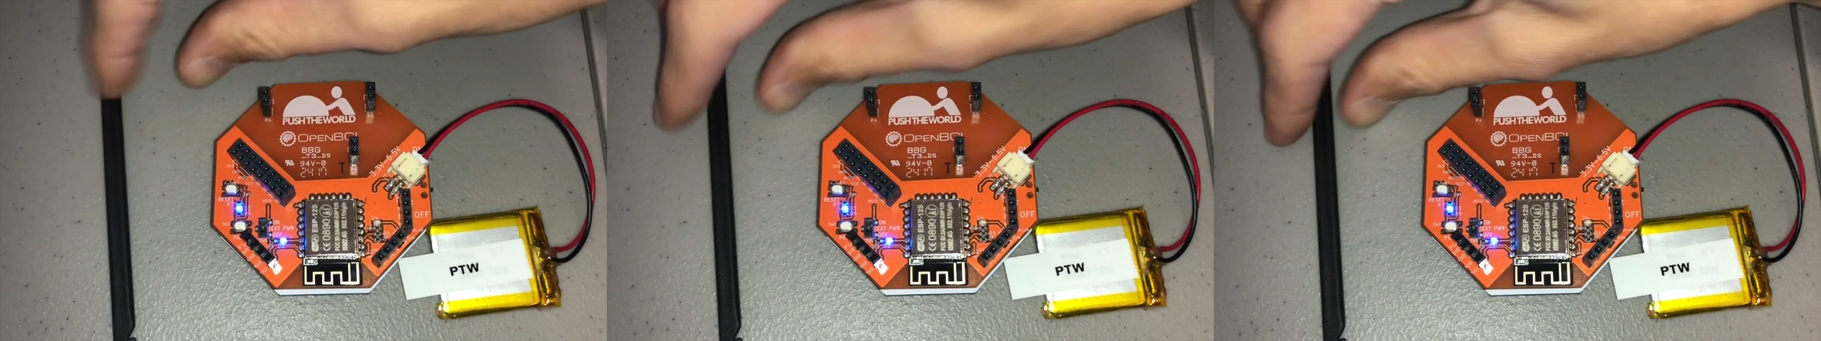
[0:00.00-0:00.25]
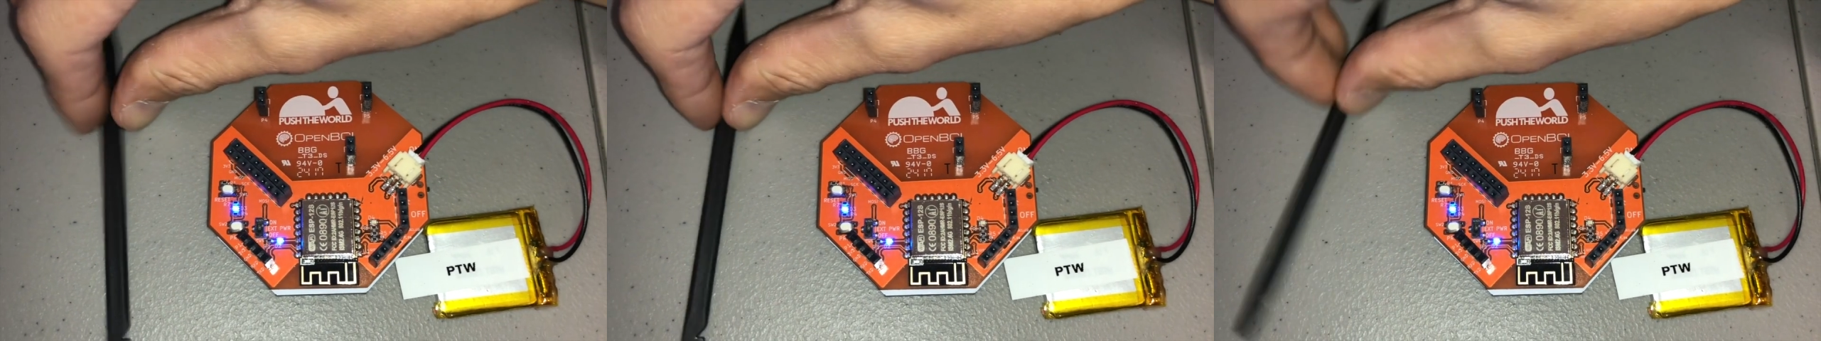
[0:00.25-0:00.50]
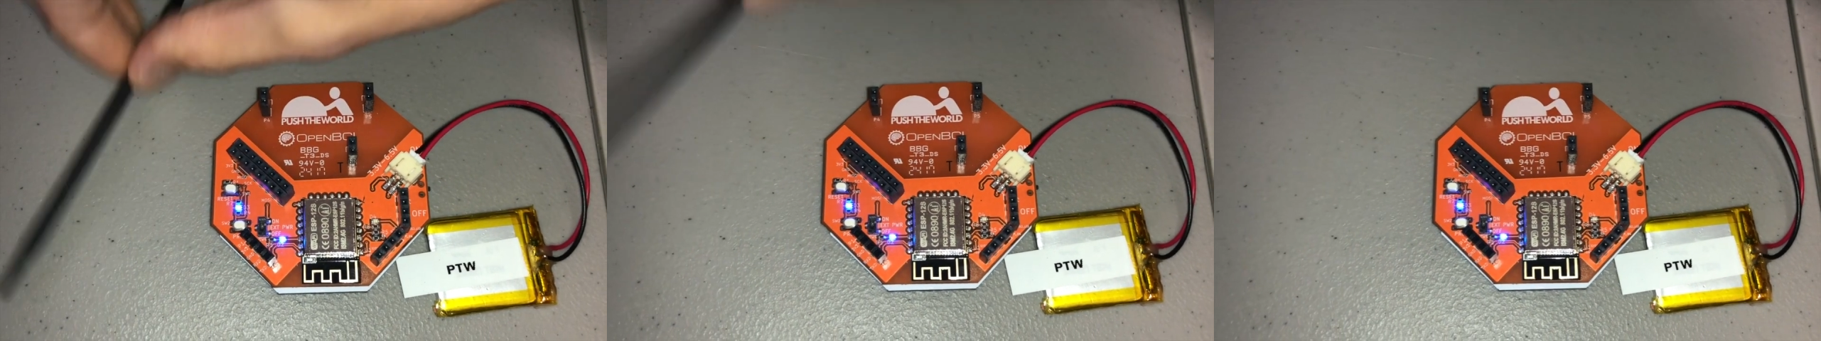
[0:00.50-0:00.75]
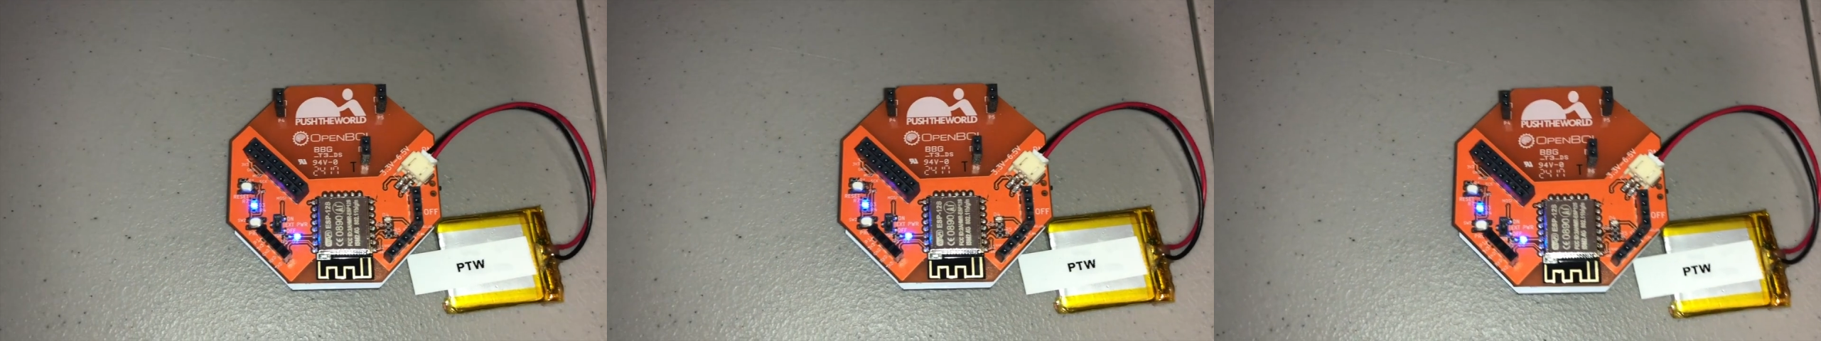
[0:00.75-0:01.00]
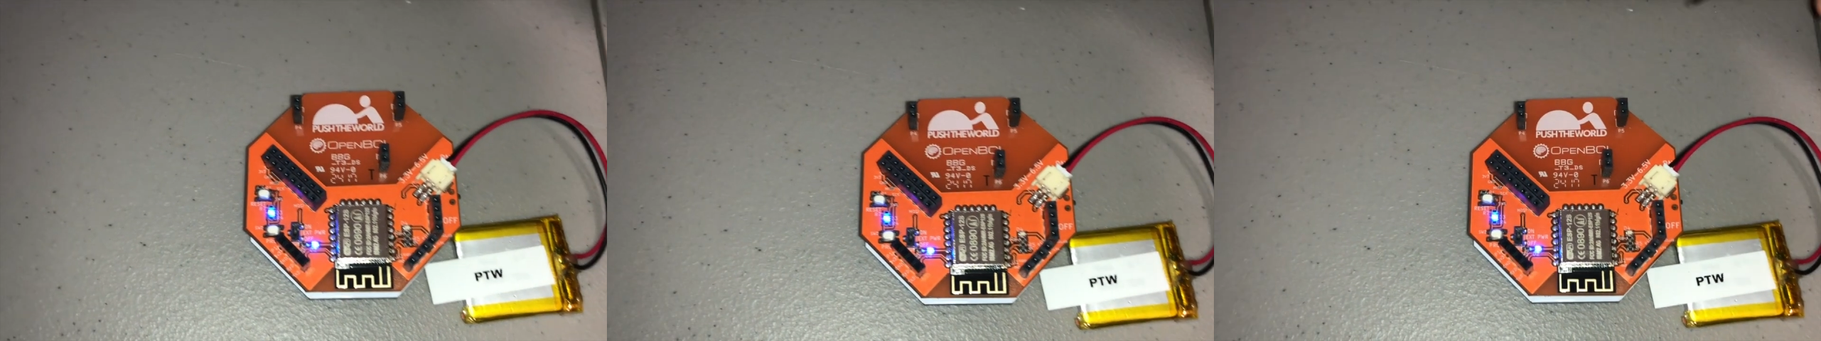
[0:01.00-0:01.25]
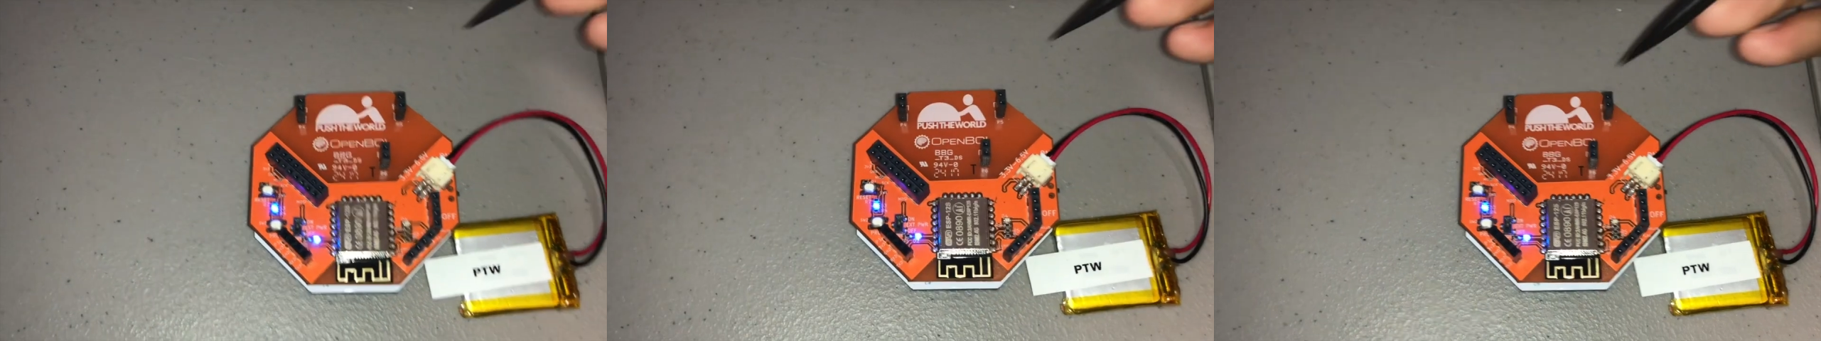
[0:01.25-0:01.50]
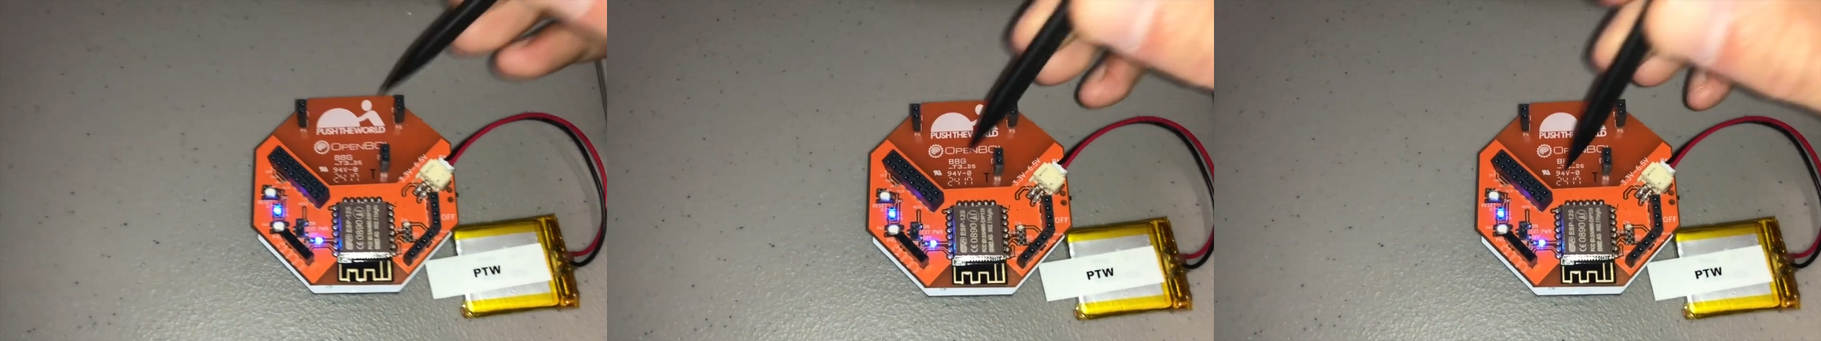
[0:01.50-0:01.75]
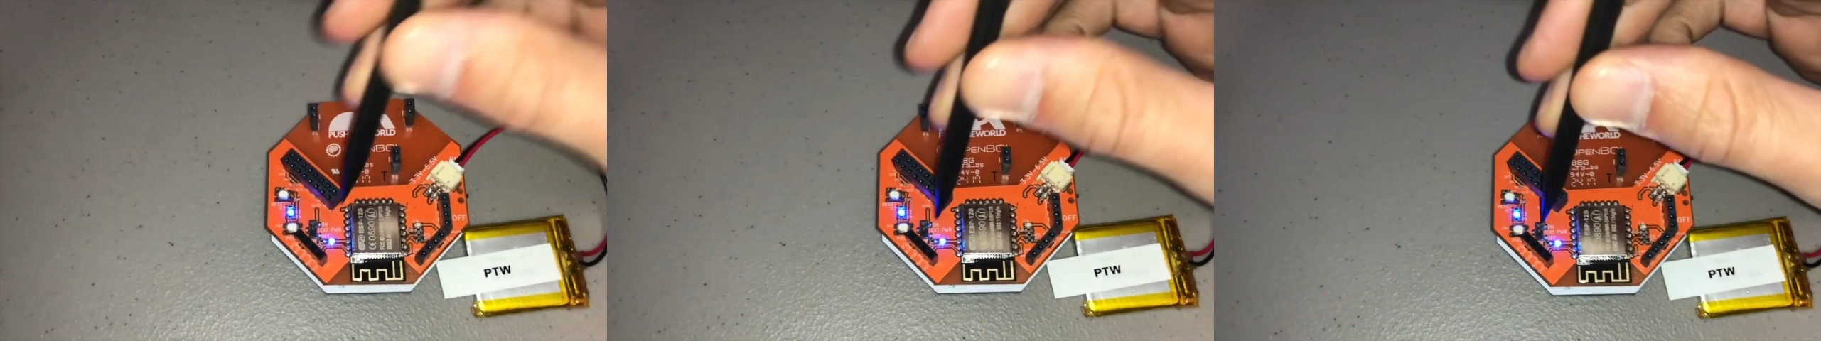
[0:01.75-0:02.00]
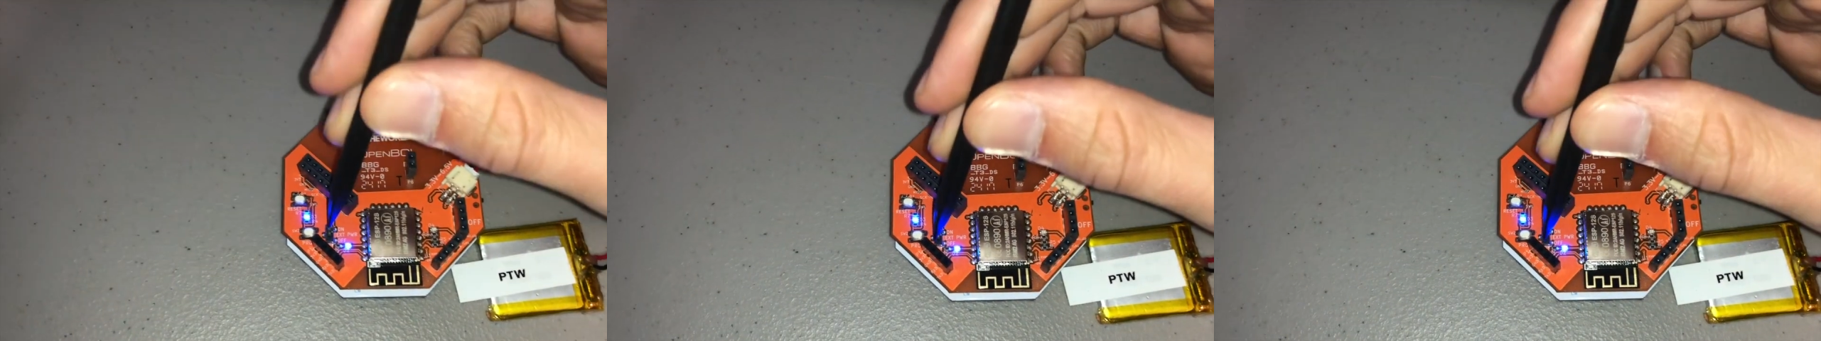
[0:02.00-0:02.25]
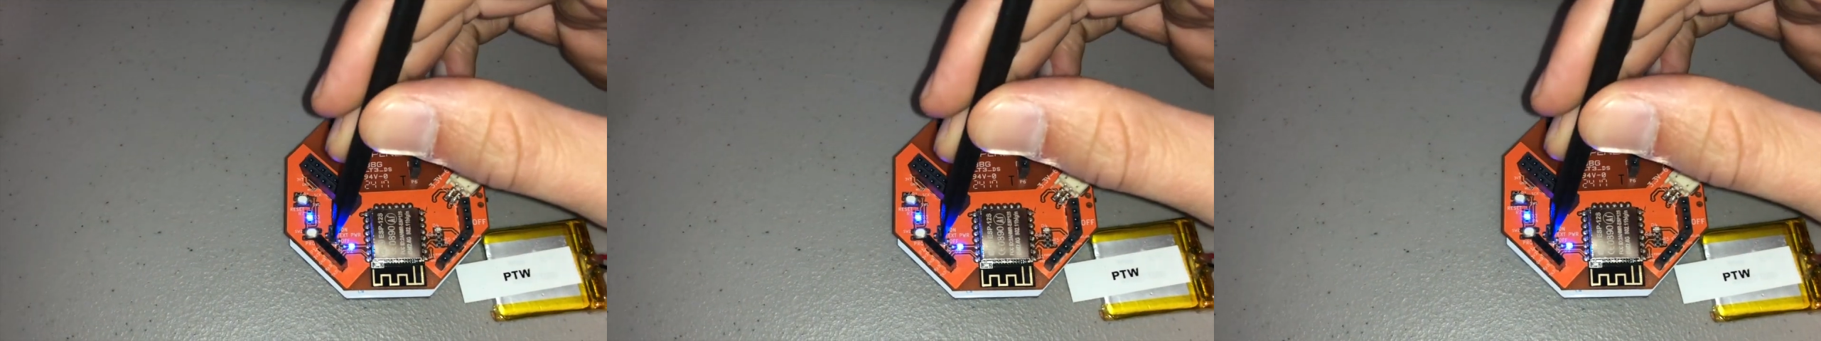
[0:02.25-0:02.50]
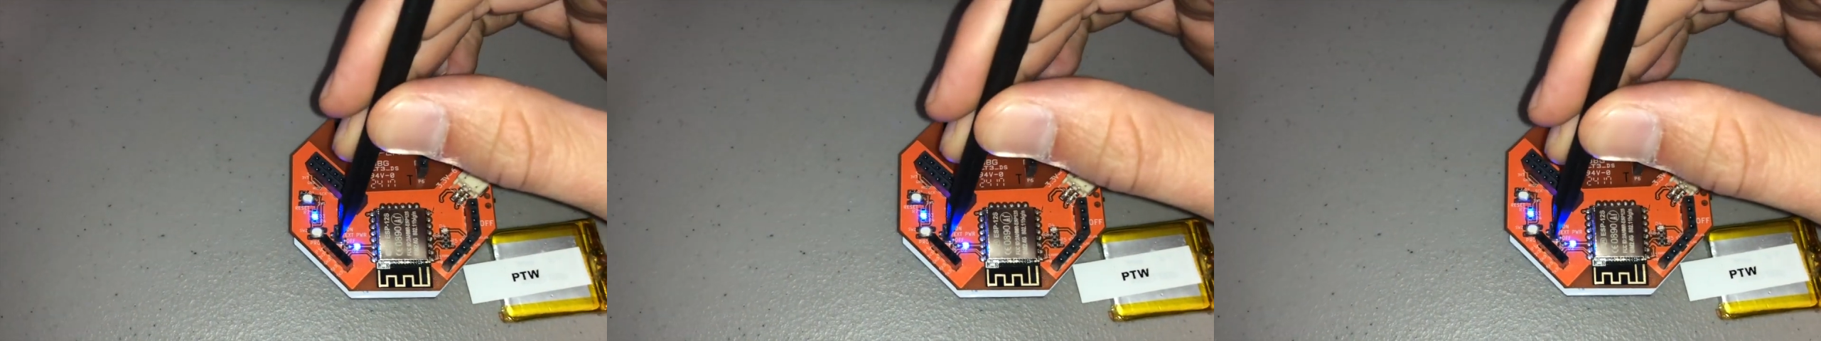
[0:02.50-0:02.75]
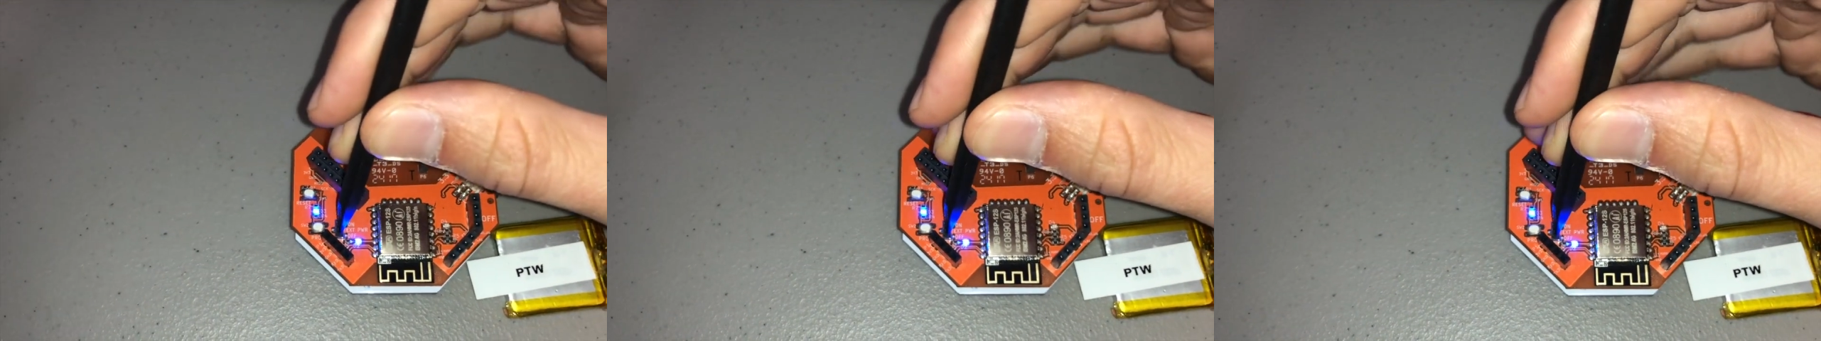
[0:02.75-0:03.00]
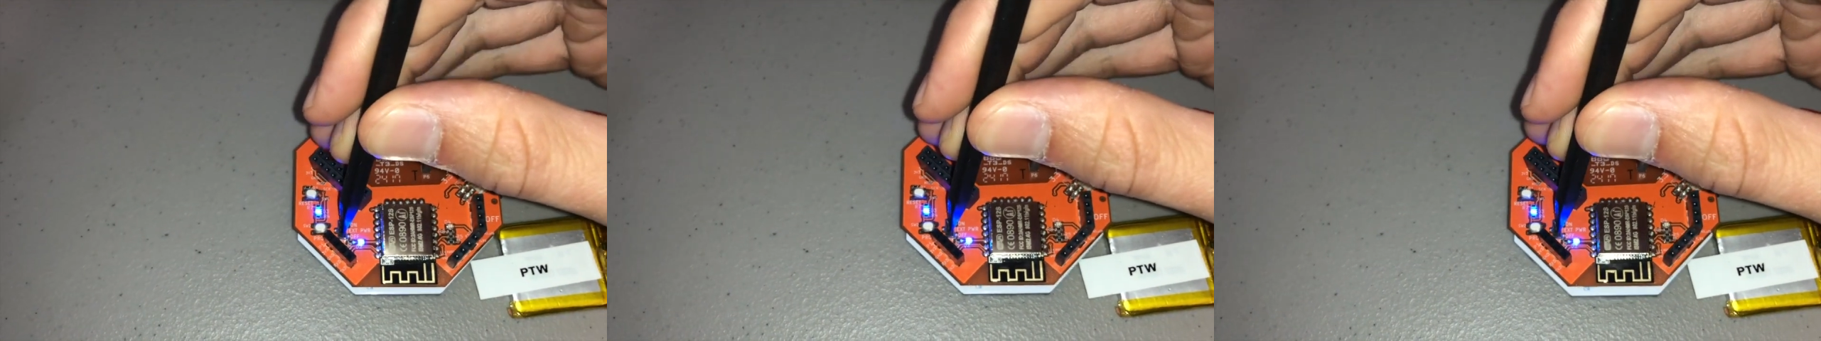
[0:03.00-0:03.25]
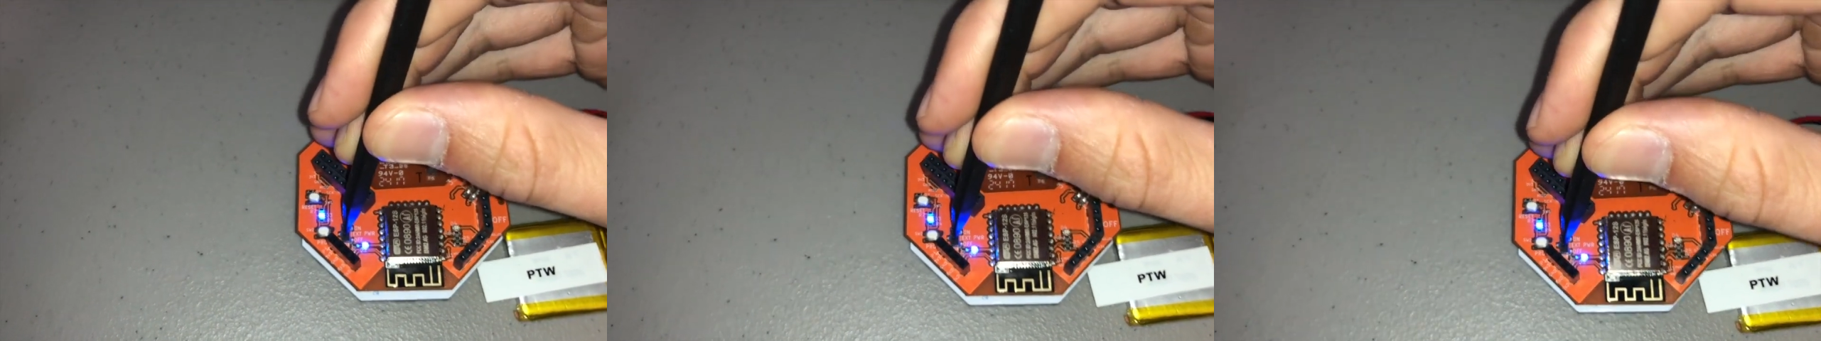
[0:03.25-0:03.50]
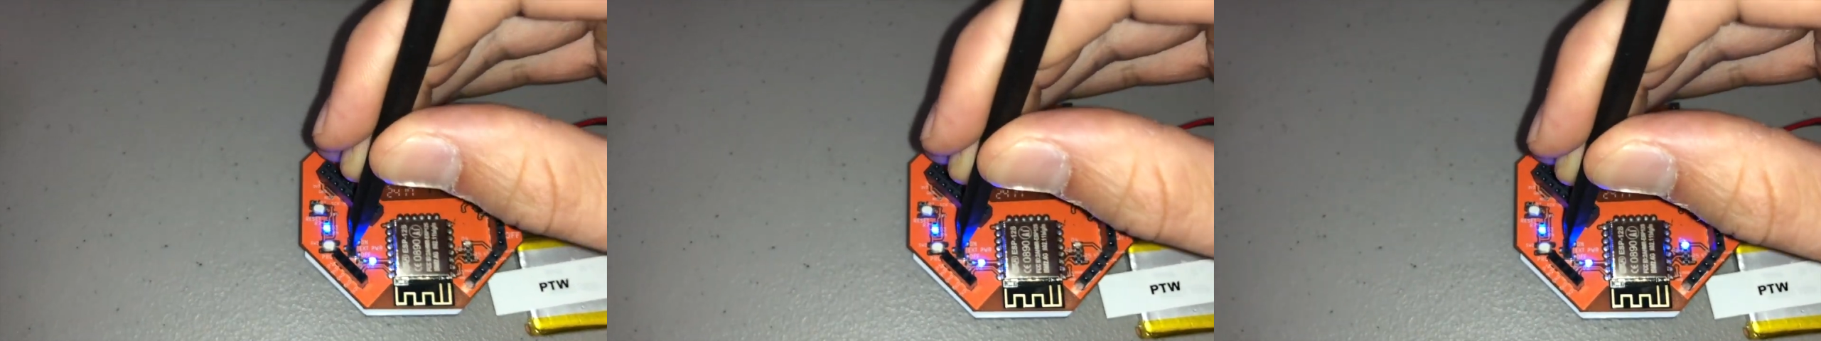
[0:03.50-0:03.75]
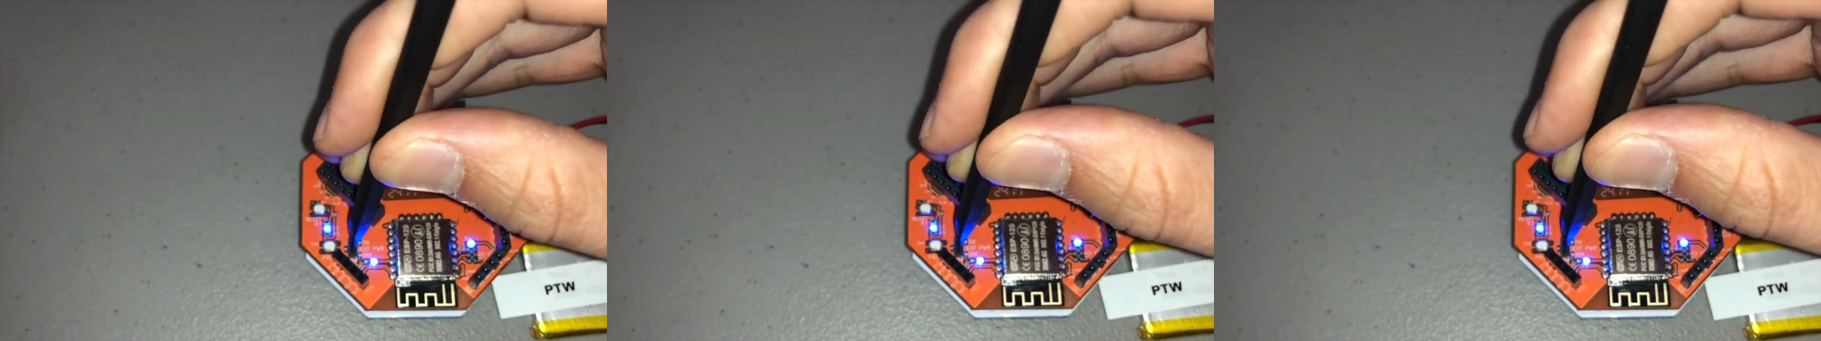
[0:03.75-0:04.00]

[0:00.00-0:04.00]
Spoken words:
No face is visible, so there are no lips to read.